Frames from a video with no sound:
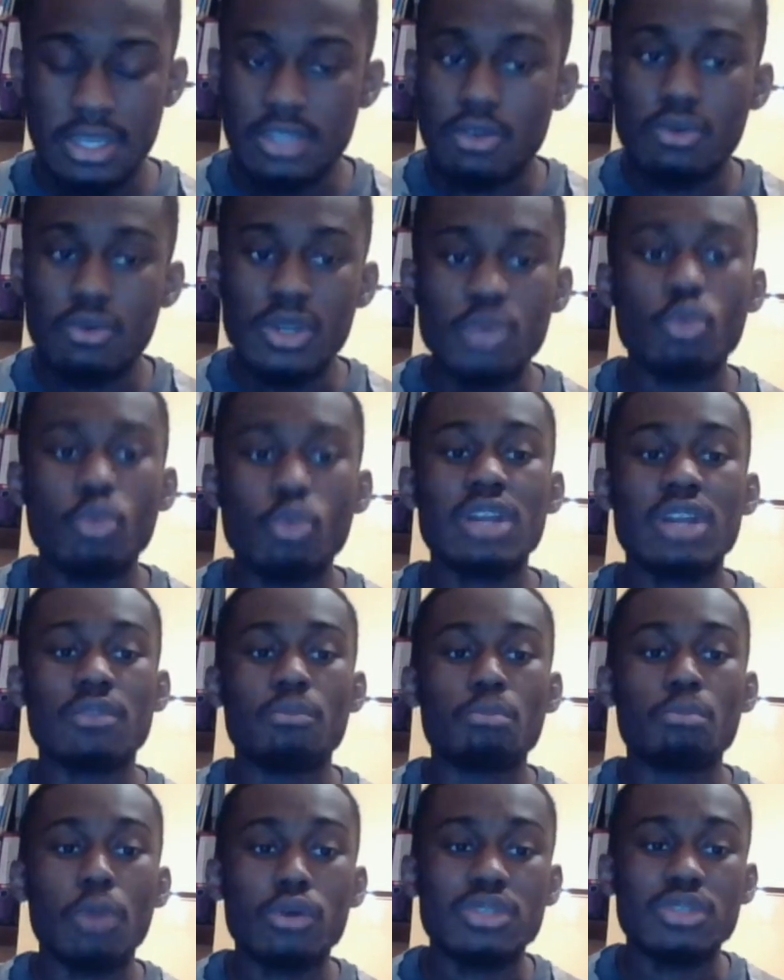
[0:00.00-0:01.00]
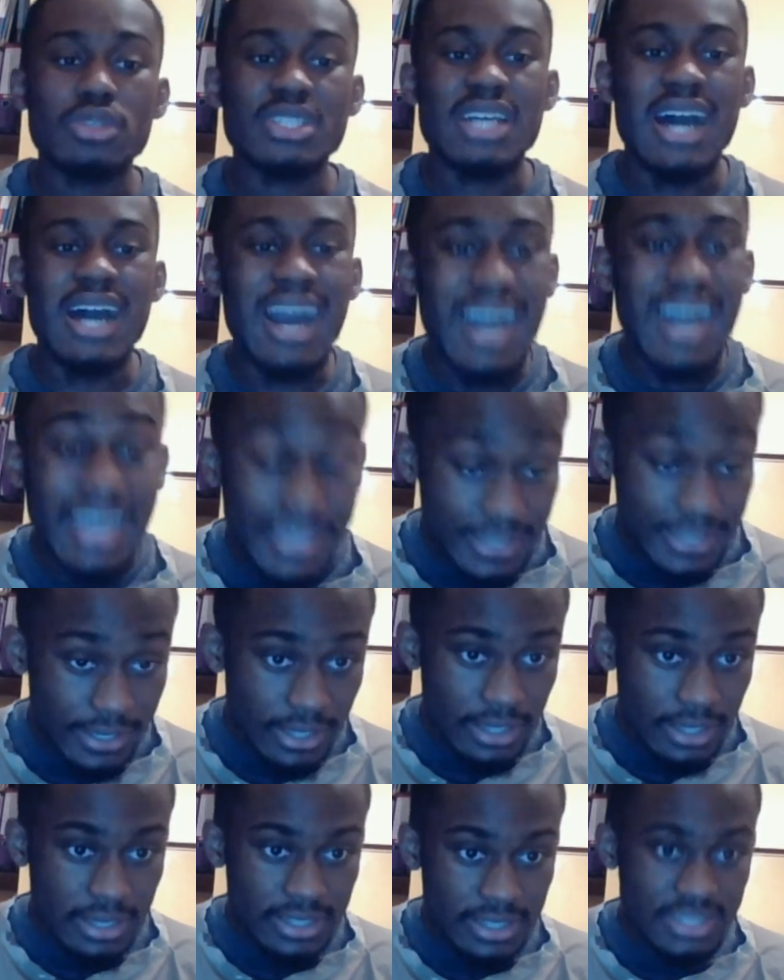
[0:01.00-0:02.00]
Alright? The
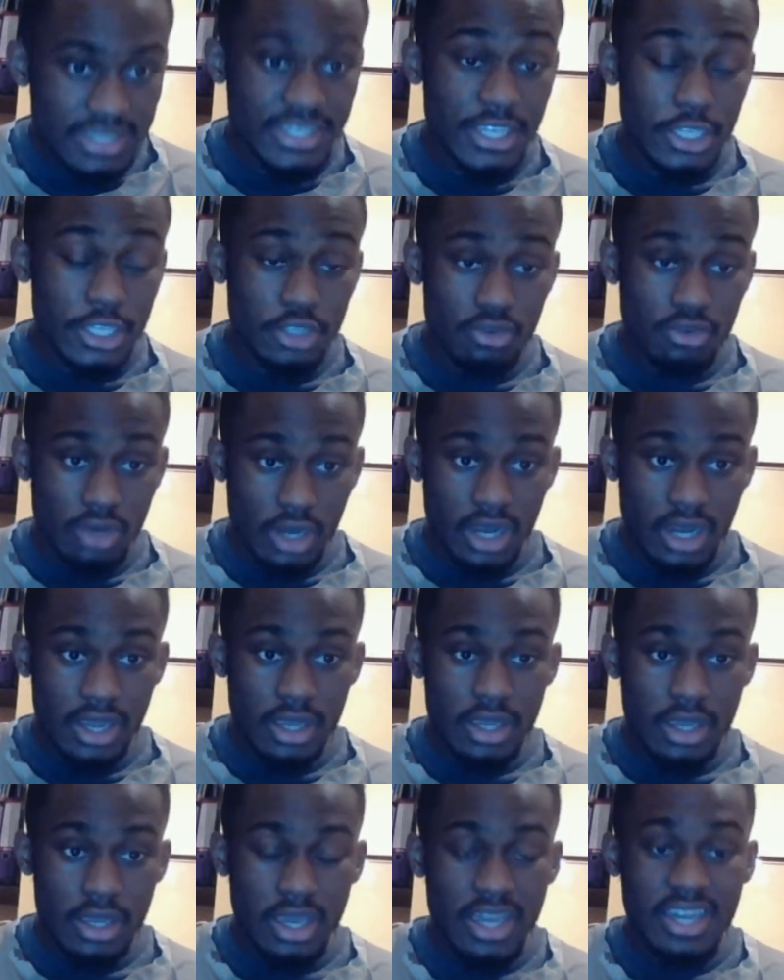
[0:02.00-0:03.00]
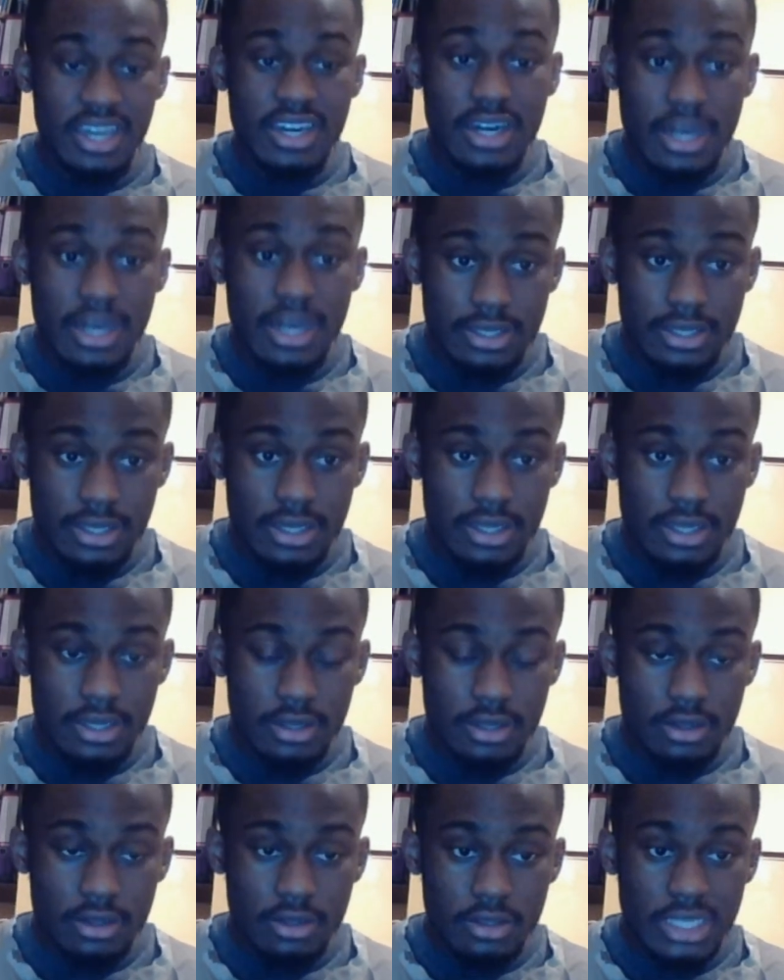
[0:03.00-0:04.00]
Yadayayam, which means the be the
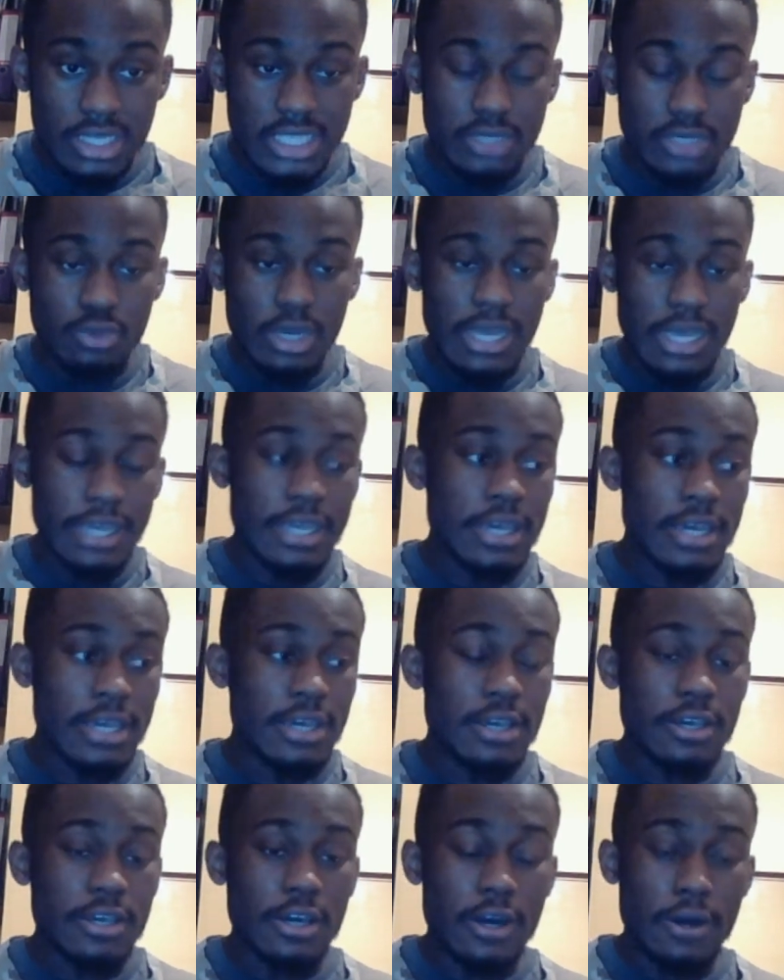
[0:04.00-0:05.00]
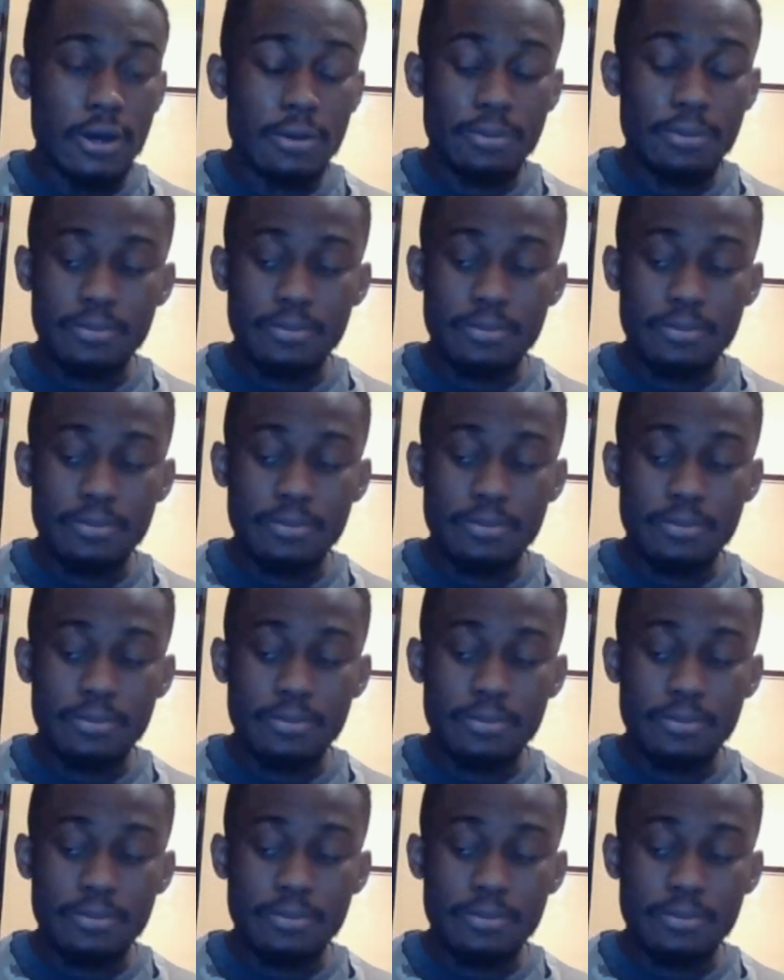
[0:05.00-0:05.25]
beloved, okay?